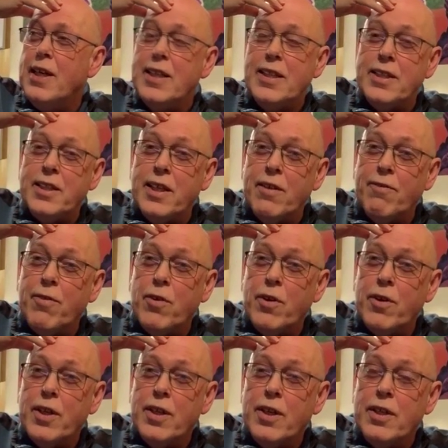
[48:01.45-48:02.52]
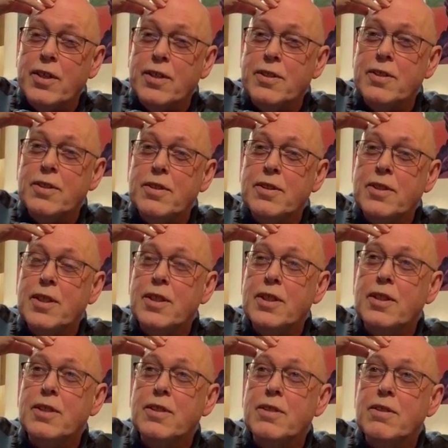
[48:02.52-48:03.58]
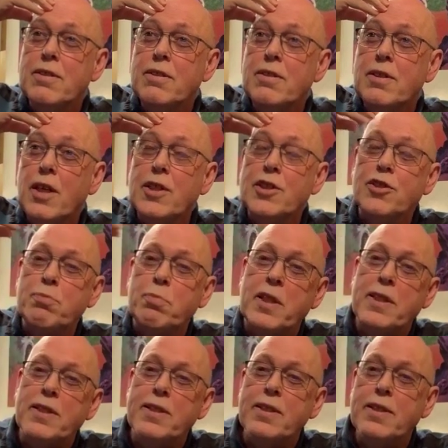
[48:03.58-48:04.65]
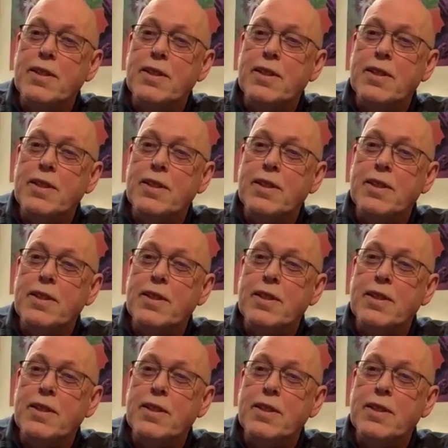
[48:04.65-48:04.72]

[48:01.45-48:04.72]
editing for the the last print